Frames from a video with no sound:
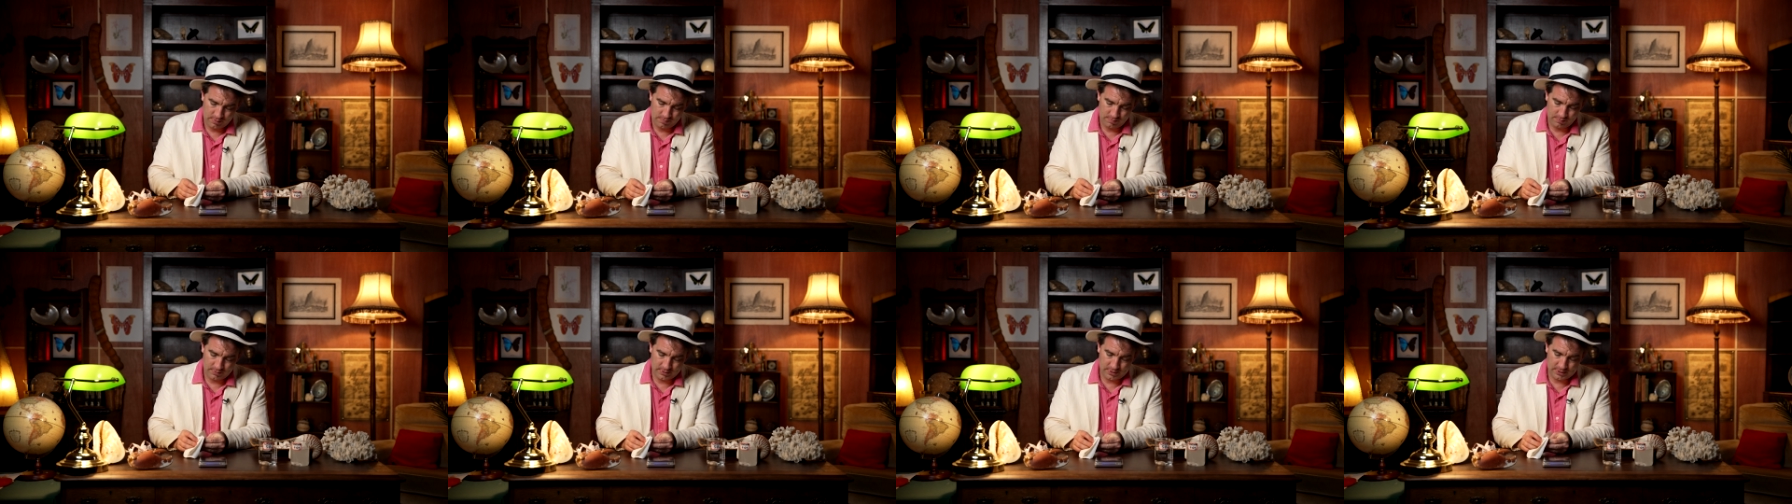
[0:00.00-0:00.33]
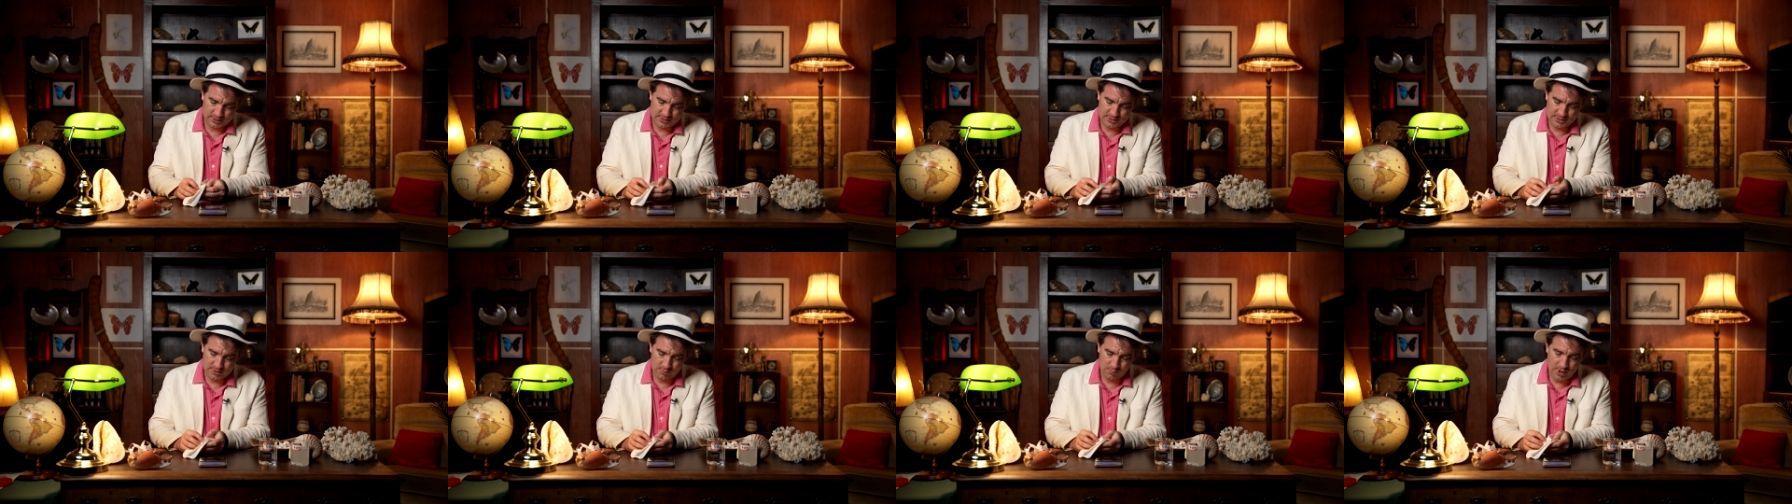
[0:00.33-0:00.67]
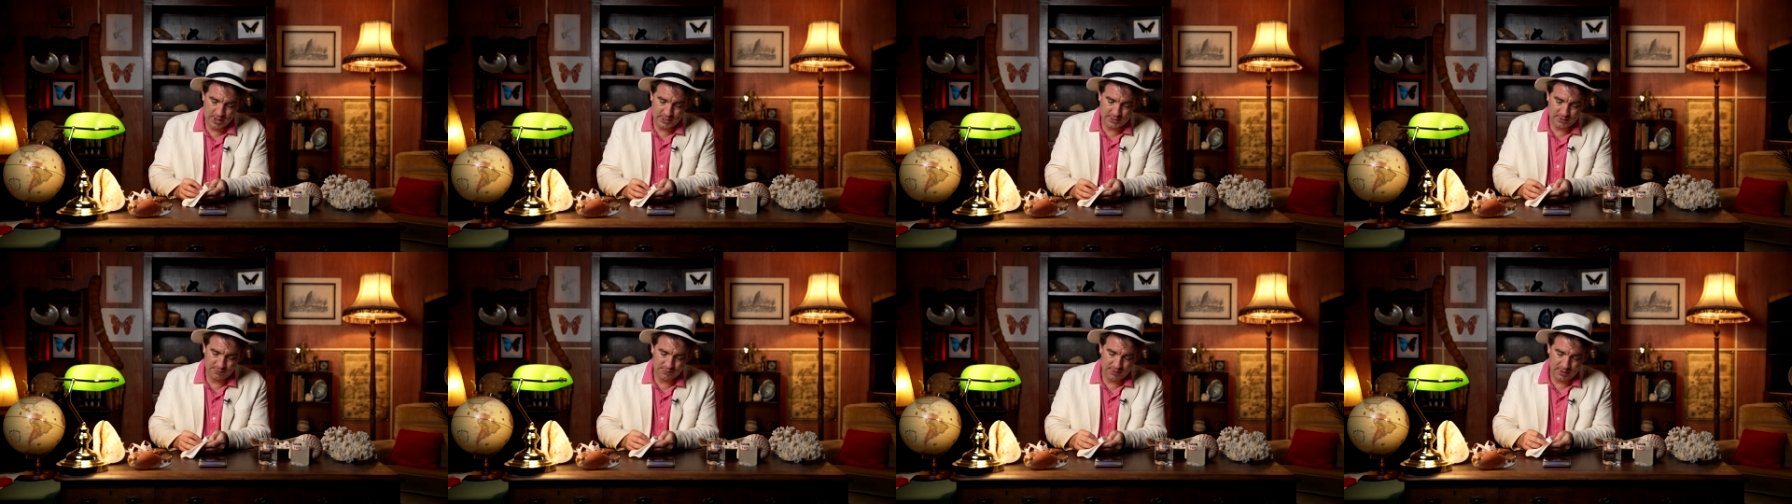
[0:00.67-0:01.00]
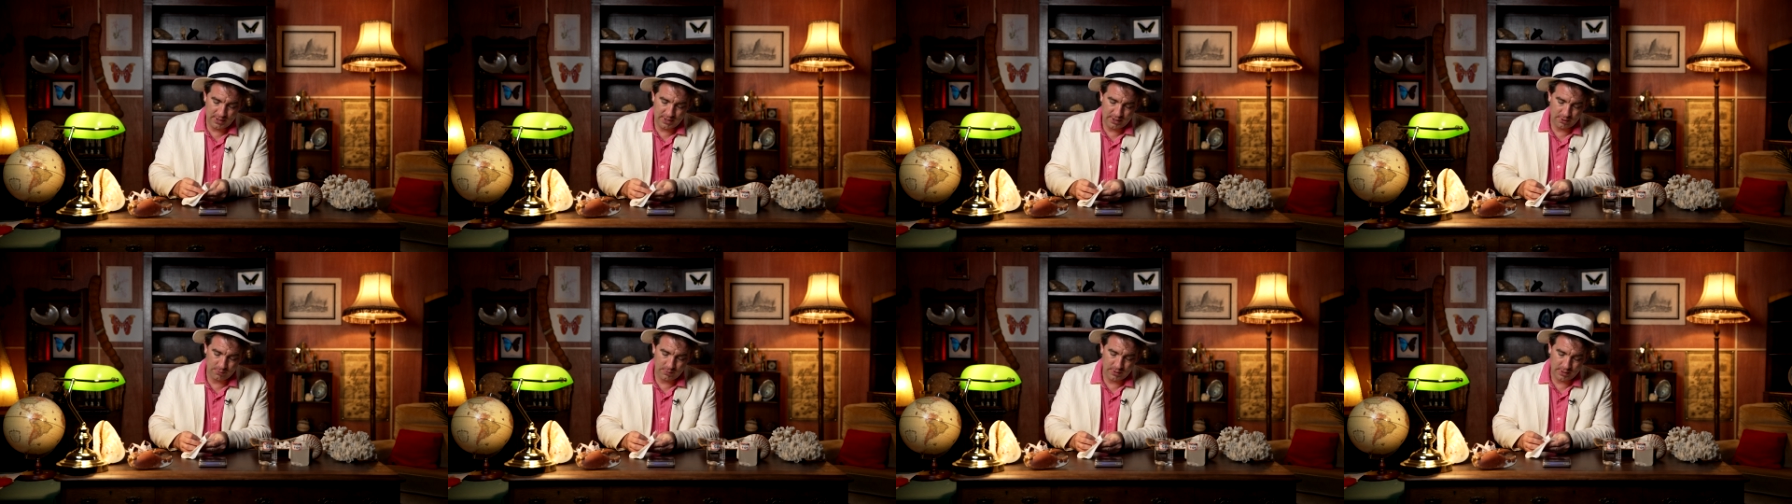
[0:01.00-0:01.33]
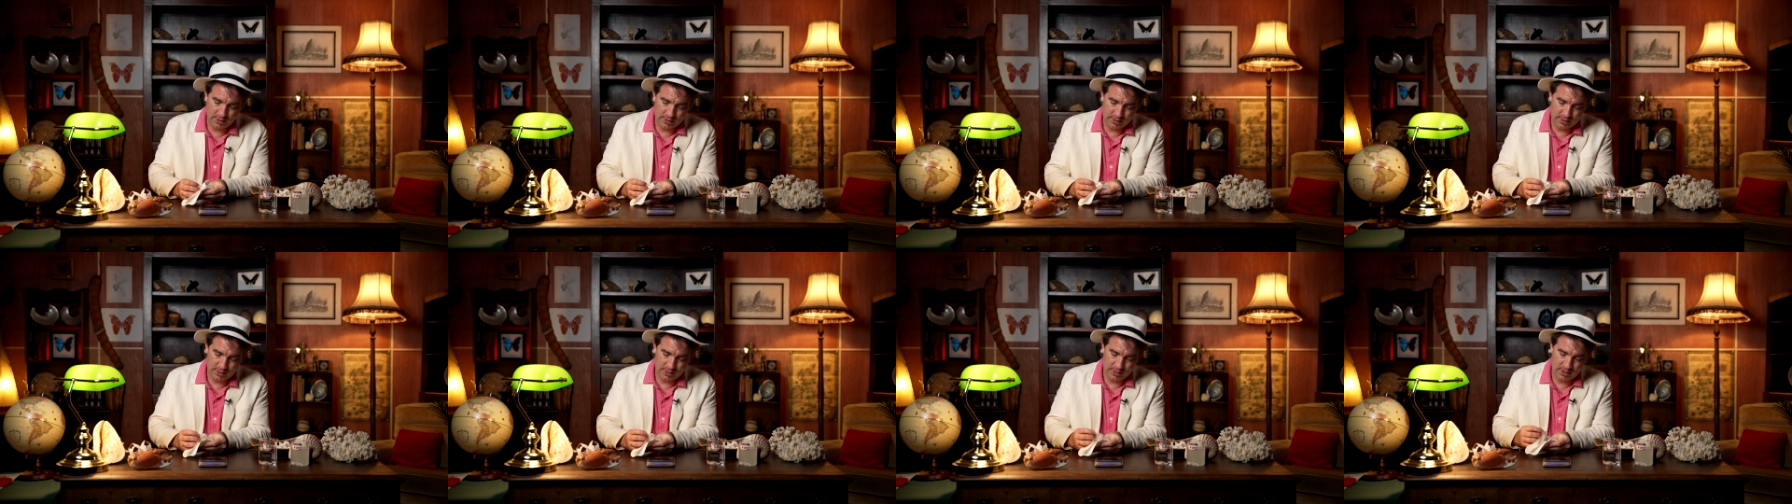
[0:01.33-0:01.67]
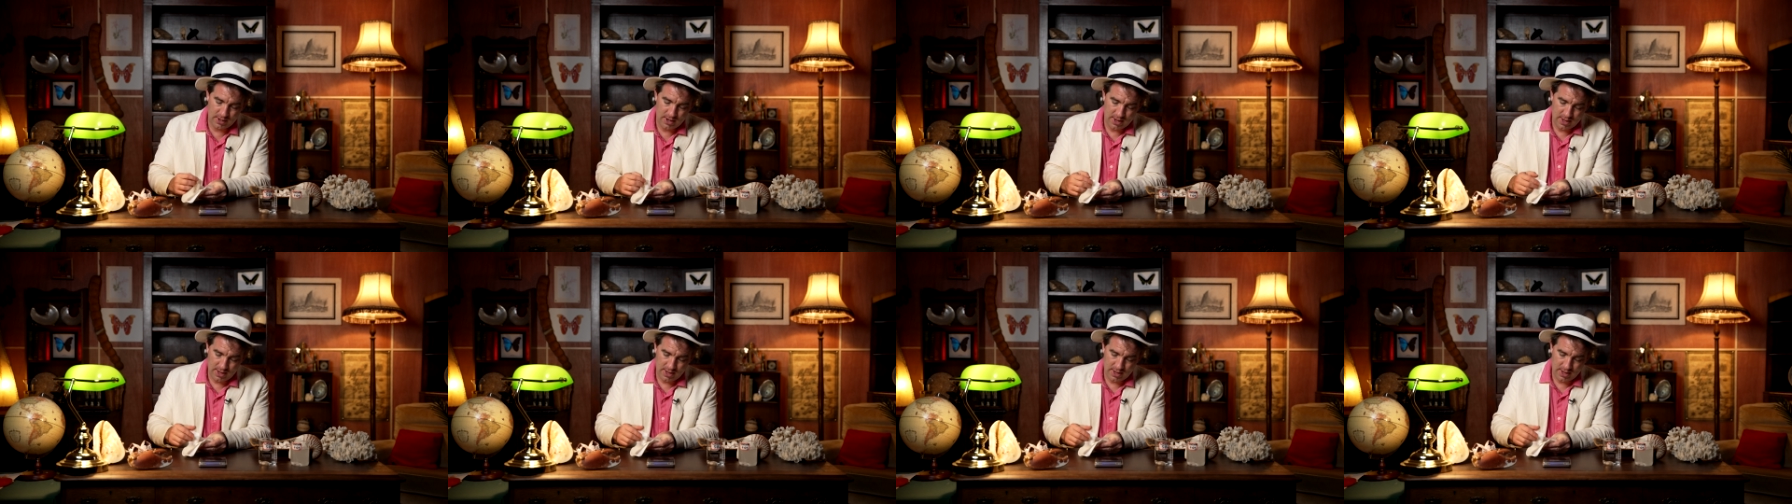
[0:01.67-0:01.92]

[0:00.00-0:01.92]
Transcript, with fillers: because the weight of the liquid can